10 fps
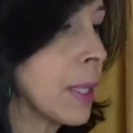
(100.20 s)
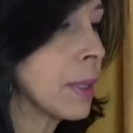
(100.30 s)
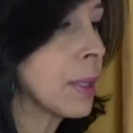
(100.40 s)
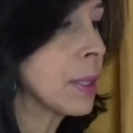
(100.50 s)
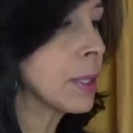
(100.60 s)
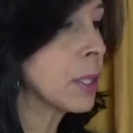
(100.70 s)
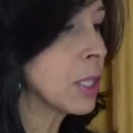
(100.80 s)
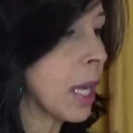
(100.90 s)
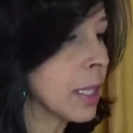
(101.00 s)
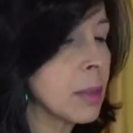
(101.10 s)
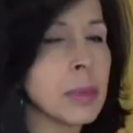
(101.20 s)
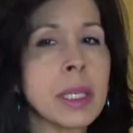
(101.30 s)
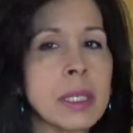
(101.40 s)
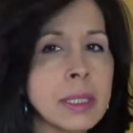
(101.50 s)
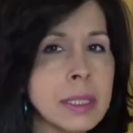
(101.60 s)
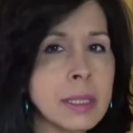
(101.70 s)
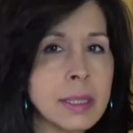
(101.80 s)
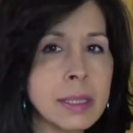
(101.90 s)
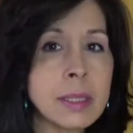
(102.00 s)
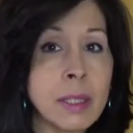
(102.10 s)
that this jacket, because it's
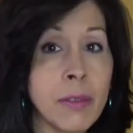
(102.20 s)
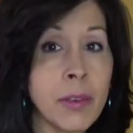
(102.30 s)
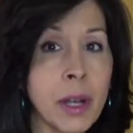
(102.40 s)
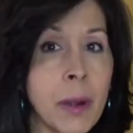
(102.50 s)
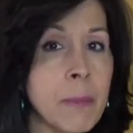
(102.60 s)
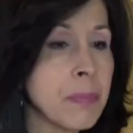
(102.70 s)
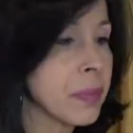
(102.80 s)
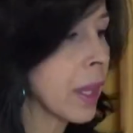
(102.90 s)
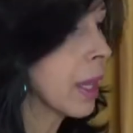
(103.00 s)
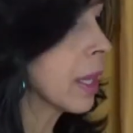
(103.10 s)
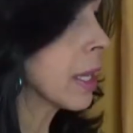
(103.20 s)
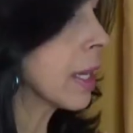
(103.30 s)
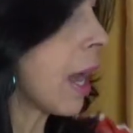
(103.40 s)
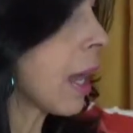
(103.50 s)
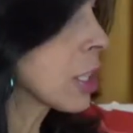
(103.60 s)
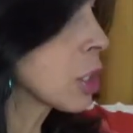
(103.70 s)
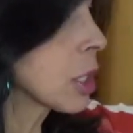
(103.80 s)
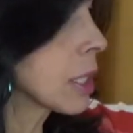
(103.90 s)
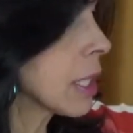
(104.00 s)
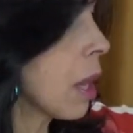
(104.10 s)
stiffer, it
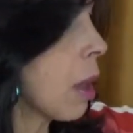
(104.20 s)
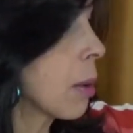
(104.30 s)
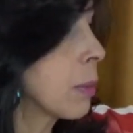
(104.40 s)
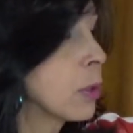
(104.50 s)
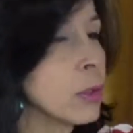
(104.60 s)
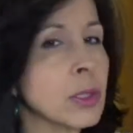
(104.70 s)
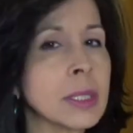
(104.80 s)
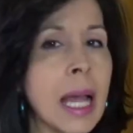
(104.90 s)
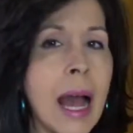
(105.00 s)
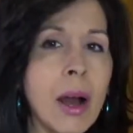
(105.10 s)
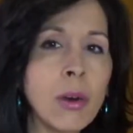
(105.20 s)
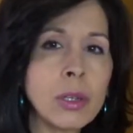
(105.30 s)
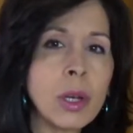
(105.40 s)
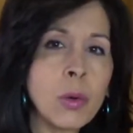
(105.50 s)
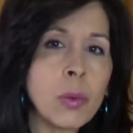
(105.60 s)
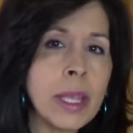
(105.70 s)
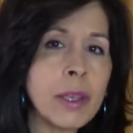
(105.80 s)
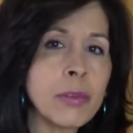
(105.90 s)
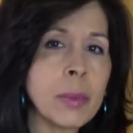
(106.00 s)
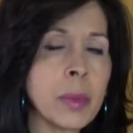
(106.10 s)
actually pulls out
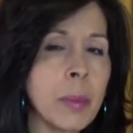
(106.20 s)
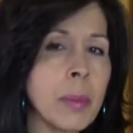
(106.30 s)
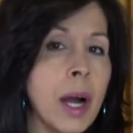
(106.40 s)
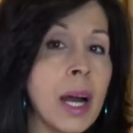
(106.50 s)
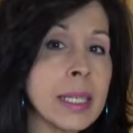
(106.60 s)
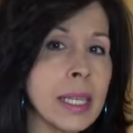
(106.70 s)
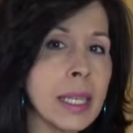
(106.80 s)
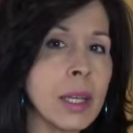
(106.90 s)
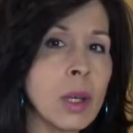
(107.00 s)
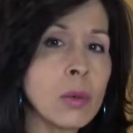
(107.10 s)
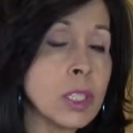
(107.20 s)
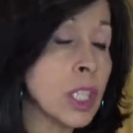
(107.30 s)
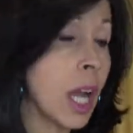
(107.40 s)
away from the body, which